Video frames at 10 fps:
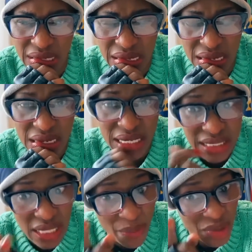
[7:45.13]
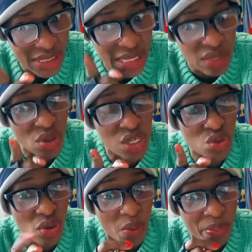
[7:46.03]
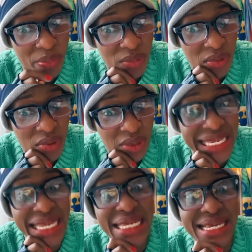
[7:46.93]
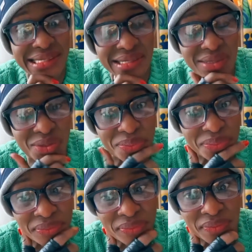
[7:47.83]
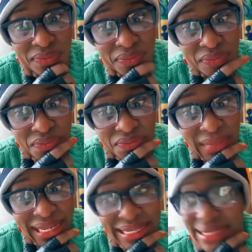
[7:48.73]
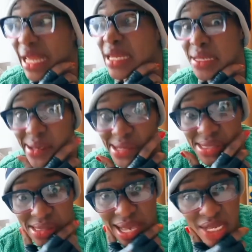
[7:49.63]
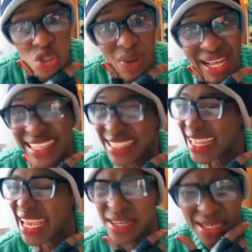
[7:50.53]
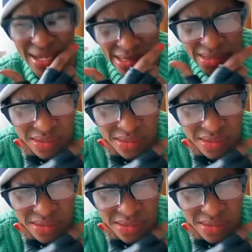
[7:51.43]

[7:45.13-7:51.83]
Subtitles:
Kitambo ni settle Europe. 10 years. 10 years, I swear. 10 years.